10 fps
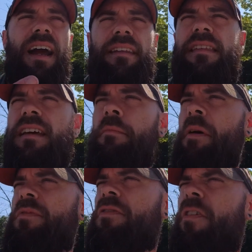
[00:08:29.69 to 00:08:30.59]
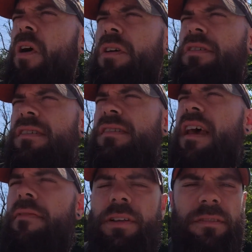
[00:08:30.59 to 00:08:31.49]
I think I'm up to fall
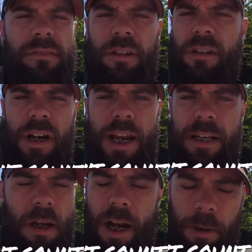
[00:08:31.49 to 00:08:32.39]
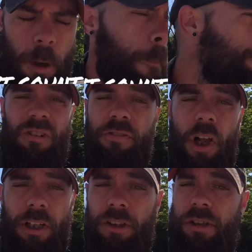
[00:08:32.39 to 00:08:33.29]
7 or 8, I don't know.
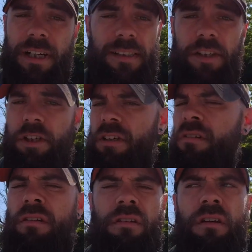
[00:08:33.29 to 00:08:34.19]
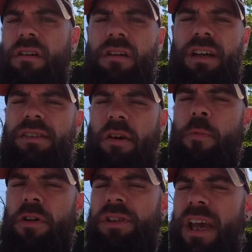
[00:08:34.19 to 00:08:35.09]
Falling on transition is
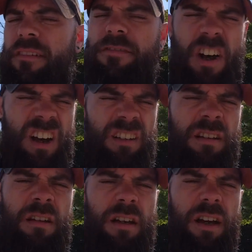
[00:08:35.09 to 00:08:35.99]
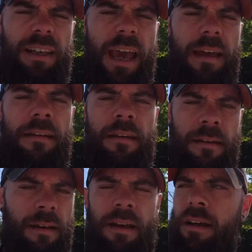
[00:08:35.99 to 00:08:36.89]
almost like fun again,
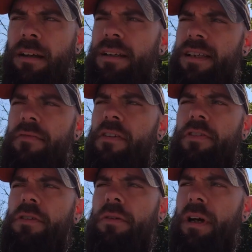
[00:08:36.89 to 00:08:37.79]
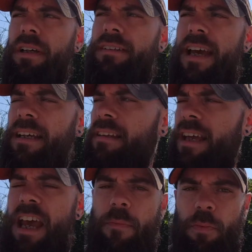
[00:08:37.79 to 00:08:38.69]
because even if you take
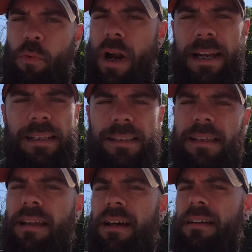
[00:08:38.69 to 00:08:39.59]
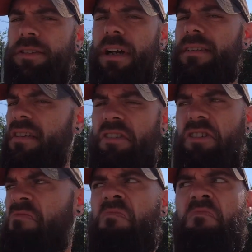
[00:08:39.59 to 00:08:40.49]
the hip right into the
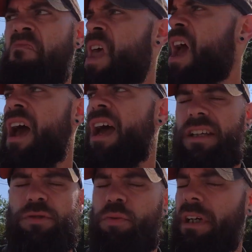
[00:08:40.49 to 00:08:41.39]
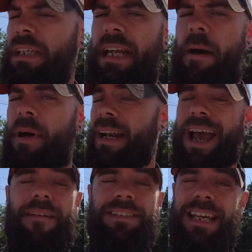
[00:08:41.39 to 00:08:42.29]
transition, it's really not bad.
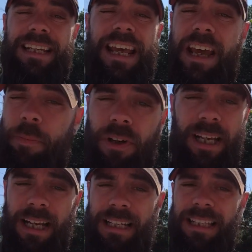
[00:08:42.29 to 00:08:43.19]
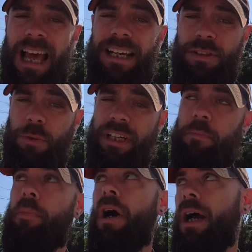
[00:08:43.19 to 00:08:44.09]
I haven't taken a hipper like I did last week,
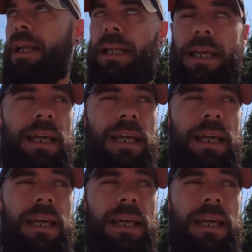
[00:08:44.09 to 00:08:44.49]
but